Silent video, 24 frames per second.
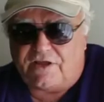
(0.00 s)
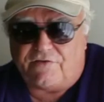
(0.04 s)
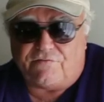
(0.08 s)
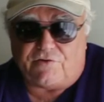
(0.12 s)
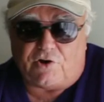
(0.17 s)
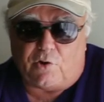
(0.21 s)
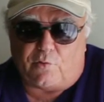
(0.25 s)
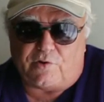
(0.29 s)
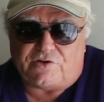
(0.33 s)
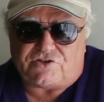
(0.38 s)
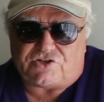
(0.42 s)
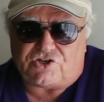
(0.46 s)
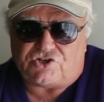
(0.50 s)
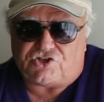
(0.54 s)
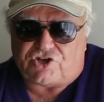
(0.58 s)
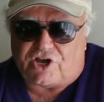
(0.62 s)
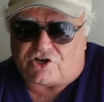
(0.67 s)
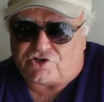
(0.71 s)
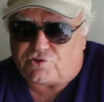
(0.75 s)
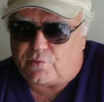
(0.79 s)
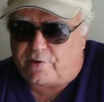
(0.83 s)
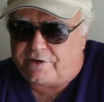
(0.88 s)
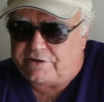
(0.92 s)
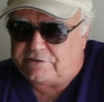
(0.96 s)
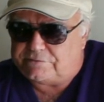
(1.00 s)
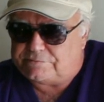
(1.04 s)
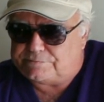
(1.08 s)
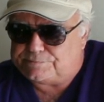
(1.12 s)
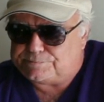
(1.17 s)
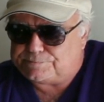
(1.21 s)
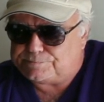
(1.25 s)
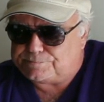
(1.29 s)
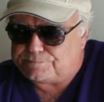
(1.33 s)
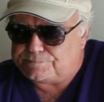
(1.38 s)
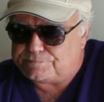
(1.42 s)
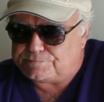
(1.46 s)
though he's a Jesuit.
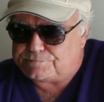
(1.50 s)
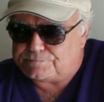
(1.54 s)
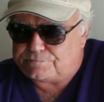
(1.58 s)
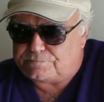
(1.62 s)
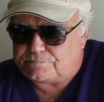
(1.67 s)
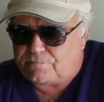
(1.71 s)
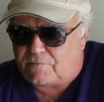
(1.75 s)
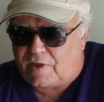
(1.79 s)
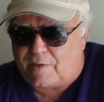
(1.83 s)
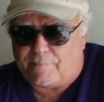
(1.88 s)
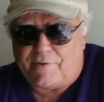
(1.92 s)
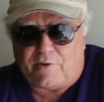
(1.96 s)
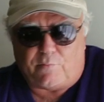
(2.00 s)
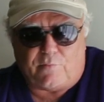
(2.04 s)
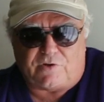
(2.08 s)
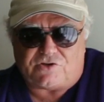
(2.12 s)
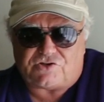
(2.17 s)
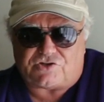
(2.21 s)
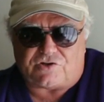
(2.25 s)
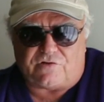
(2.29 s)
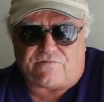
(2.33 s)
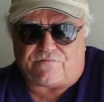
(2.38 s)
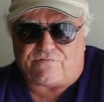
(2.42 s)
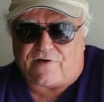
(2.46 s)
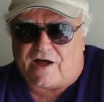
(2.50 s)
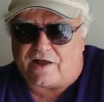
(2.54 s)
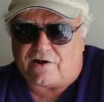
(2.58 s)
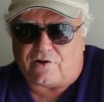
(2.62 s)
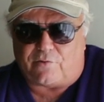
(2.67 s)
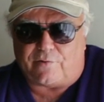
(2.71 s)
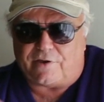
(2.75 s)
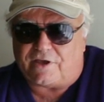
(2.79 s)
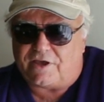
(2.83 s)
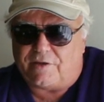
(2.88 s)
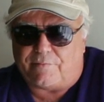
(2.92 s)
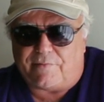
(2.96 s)
I mean, we're still
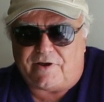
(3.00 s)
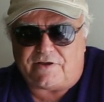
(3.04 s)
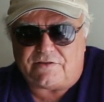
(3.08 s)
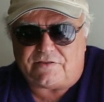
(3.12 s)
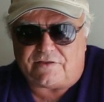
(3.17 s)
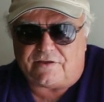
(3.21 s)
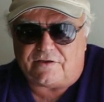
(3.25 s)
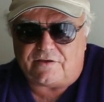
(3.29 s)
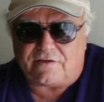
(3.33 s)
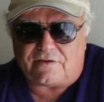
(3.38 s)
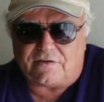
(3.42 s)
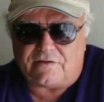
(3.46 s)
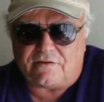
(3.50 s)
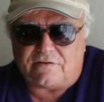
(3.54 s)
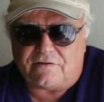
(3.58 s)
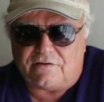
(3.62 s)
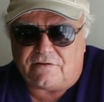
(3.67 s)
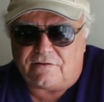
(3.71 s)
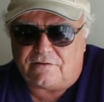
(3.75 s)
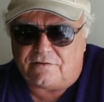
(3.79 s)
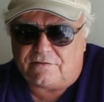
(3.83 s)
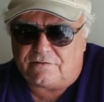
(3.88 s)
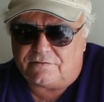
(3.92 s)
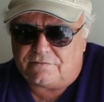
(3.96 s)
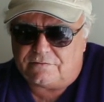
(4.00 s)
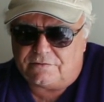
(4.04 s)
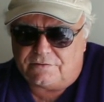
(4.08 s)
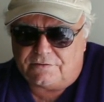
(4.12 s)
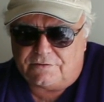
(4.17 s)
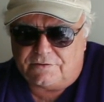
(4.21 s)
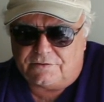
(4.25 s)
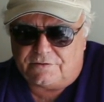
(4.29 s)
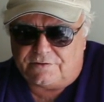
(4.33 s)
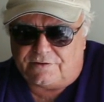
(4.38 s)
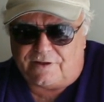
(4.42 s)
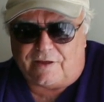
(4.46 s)
following him, I think.
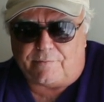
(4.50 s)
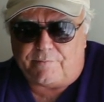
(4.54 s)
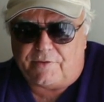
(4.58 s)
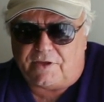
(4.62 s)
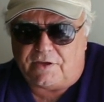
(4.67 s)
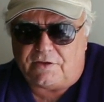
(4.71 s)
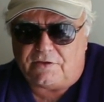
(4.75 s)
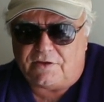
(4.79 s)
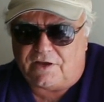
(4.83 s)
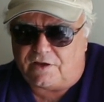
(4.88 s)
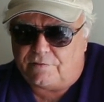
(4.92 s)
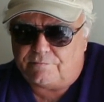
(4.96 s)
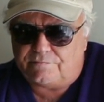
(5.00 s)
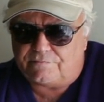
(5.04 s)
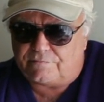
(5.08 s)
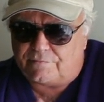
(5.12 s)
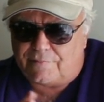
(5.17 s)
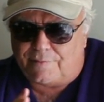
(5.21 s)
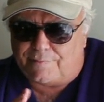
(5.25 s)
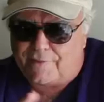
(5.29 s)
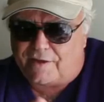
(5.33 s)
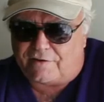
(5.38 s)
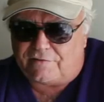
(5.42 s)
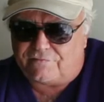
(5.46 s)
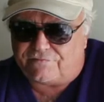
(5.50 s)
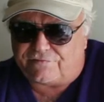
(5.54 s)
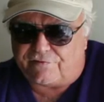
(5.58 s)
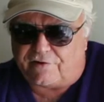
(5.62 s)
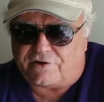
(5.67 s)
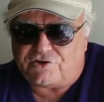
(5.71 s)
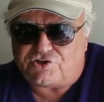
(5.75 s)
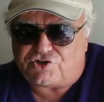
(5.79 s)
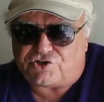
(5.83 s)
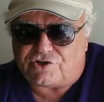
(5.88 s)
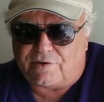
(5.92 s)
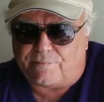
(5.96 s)
Not me. I'm not
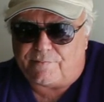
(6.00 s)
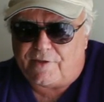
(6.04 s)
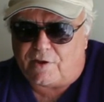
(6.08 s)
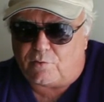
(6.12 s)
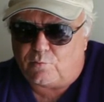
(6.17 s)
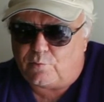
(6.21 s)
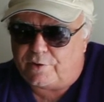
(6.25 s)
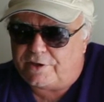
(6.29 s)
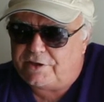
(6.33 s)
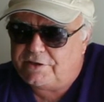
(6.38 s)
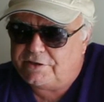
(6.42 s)
French. I'm not we.